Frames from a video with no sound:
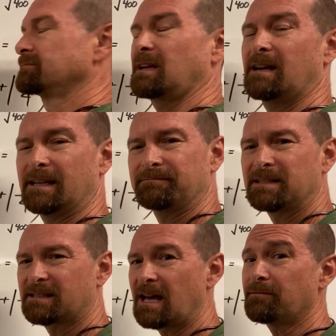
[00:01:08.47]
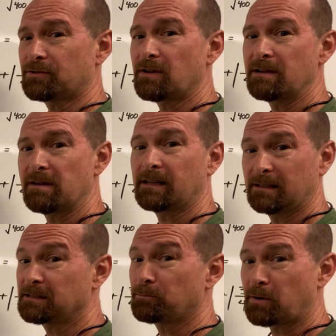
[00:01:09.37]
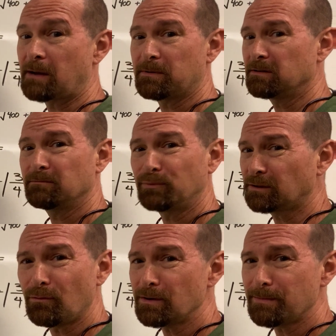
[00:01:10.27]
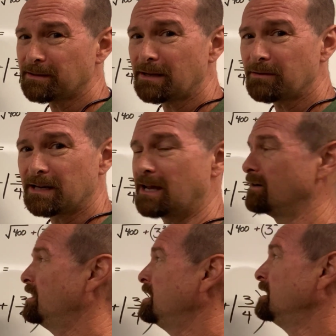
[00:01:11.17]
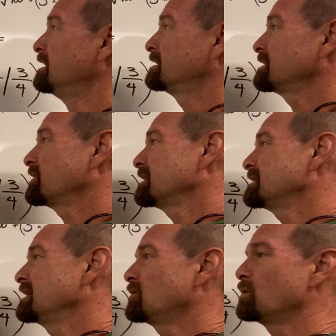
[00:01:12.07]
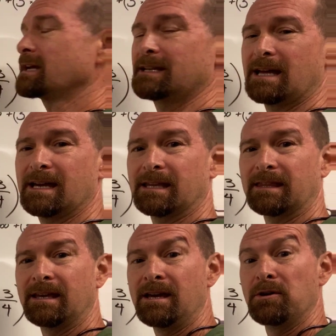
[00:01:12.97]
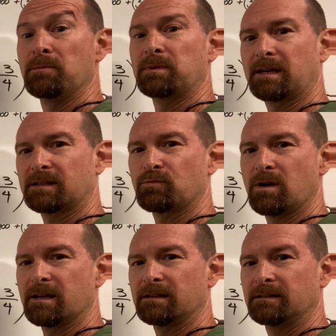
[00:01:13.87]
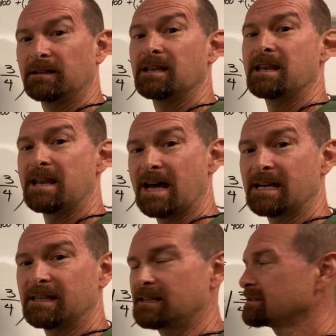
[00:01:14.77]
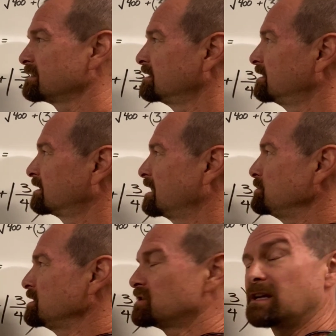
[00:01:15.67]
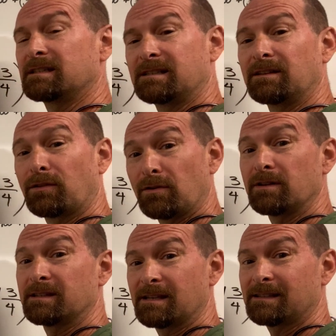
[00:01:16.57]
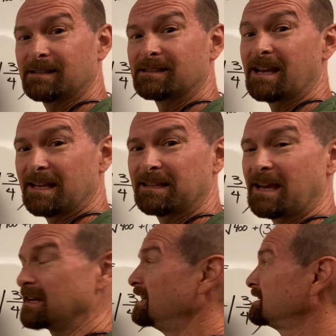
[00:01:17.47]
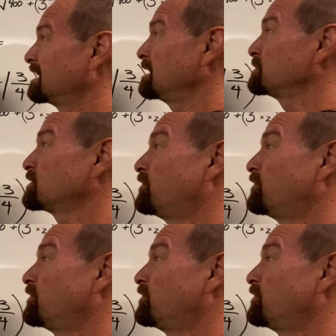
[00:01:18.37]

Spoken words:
All right, it's kind of a train wreck. It's improper, but don't worry about that right now because I've got to take away a 9th. But guess what? 9ths can be changed into 36s, can't they? Times